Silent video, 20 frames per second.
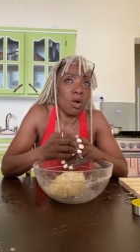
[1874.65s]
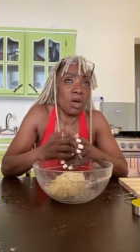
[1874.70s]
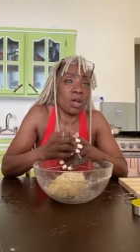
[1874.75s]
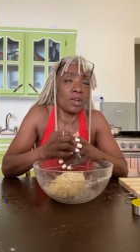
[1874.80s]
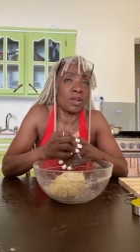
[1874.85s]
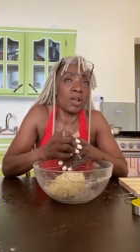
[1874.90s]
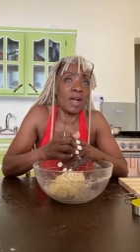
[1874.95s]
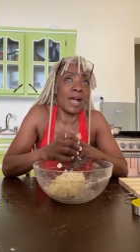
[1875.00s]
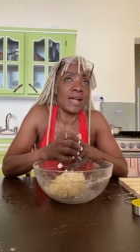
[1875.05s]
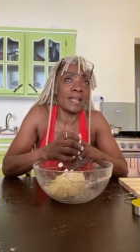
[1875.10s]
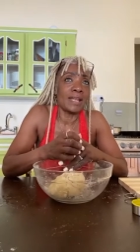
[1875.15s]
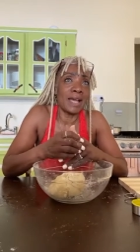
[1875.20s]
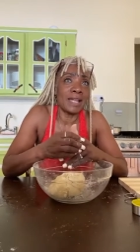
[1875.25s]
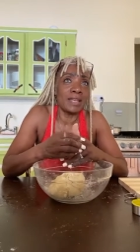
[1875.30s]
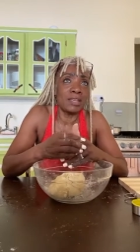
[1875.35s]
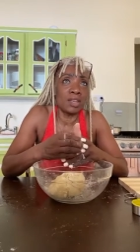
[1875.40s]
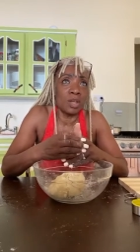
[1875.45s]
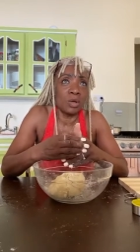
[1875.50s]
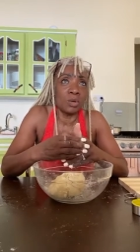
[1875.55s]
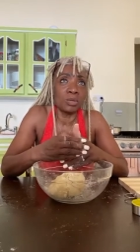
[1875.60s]
but
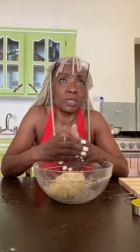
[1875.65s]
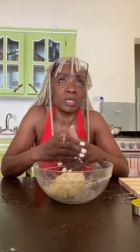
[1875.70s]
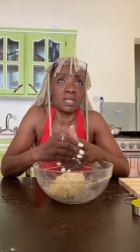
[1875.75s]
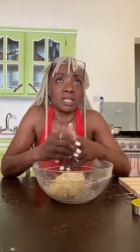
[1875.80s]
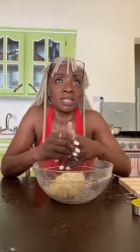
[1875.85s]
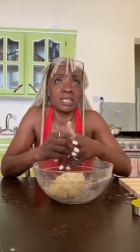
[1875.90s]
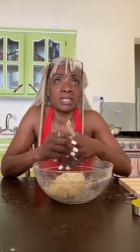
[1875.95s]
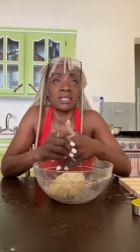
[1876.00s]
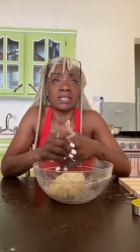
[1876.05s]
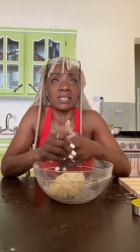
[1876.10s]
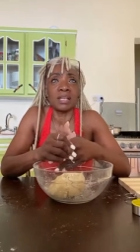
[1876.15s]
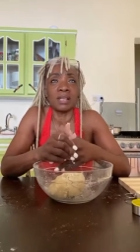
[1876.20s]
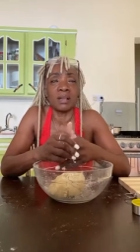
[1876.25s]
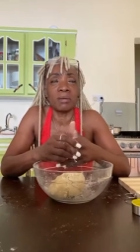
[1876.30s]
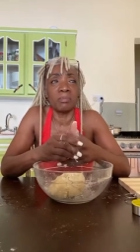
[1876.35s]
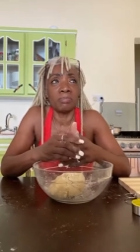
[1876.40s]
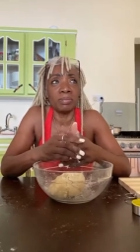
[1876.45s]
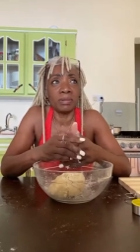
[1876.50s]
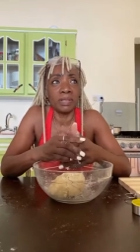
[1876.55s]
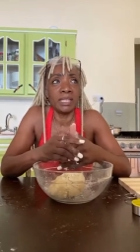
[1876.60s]
it's like
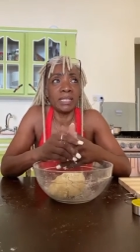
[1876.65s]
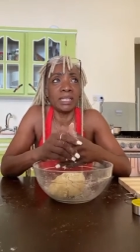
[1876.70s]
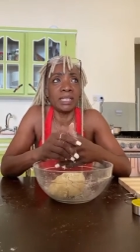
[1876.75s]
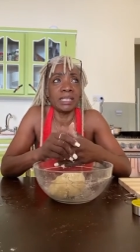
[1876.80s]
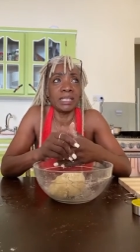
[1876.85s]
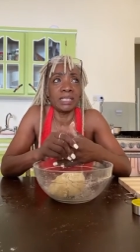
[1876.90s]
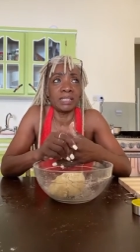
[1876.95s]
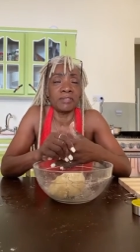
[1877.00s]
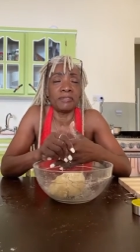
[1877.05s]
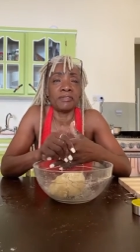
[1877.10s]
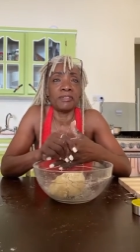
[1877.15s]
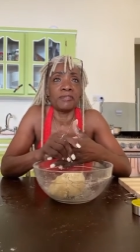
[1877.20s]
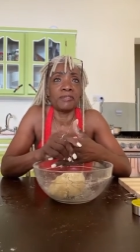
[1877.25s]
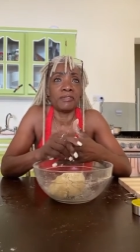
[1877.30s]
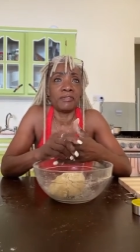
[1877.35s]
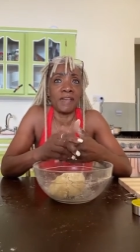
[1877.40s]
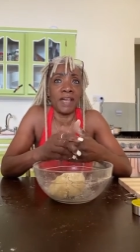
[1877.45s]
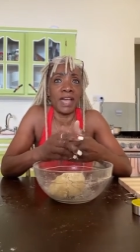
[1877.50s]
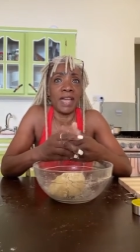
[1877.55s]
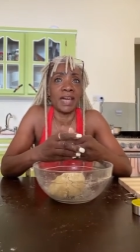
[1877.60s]
it's time to
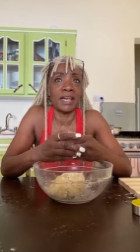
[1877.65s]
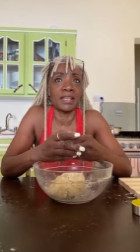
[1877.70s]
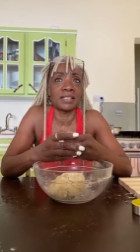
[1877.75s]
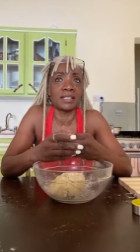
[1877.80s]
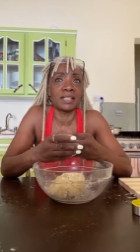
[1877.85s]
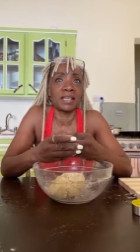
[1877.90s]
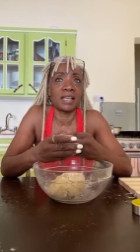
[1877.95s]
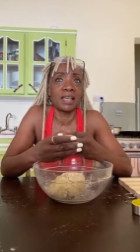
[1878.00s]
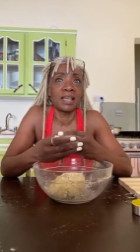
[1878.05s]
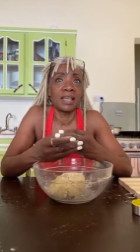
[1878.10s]
get busy